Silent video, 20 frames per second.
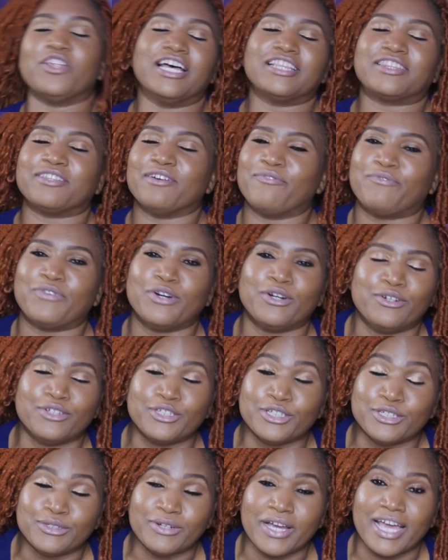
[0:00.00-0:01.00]
let them fool
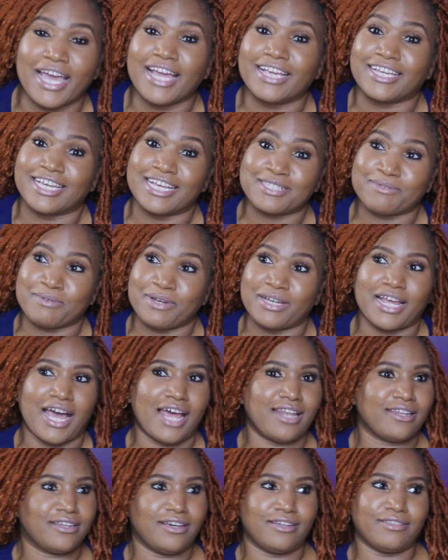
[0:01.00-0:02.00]
you. And guess what?
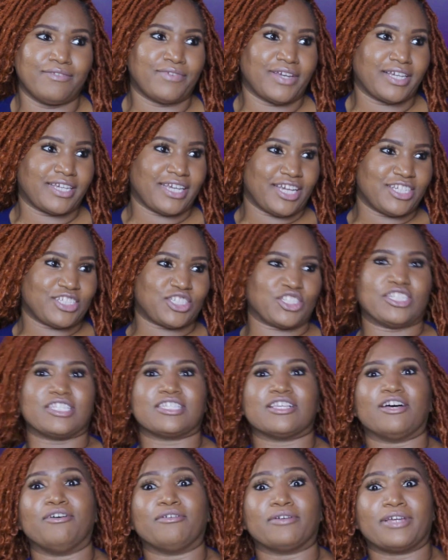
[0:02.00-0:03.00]
I love the
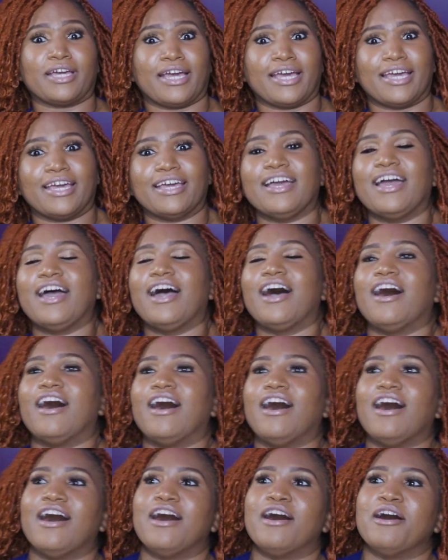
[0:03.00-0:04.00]
vacations, okay?
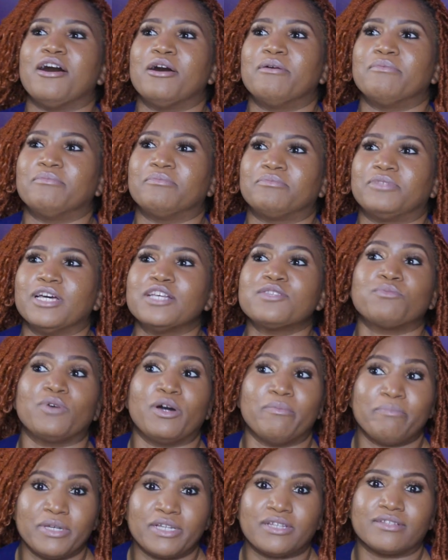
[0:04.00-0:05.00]
That's
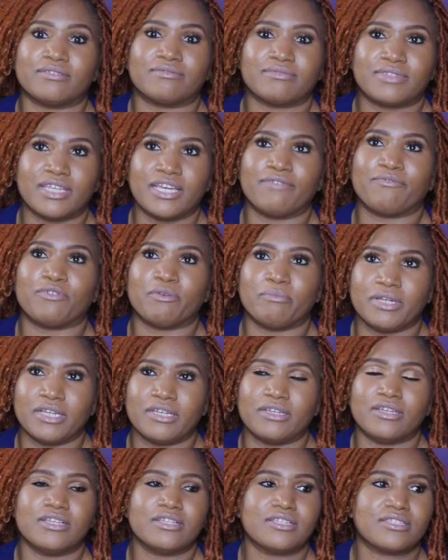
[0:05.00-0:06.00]
one big thing for
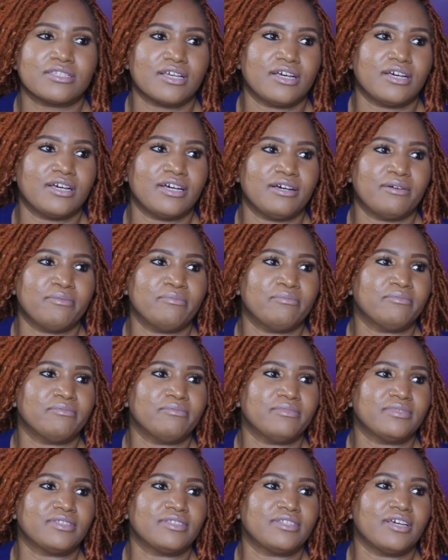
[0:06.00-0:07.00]
me is
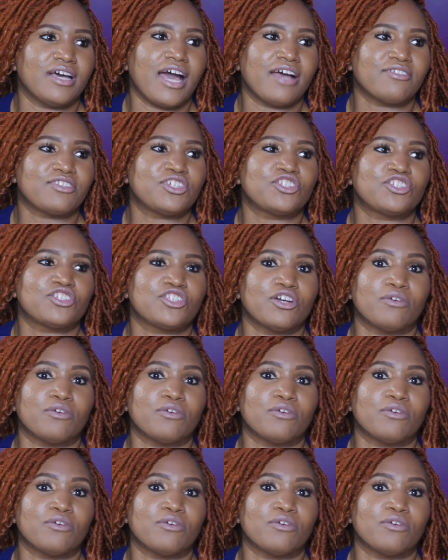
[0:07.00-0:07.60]
how teachers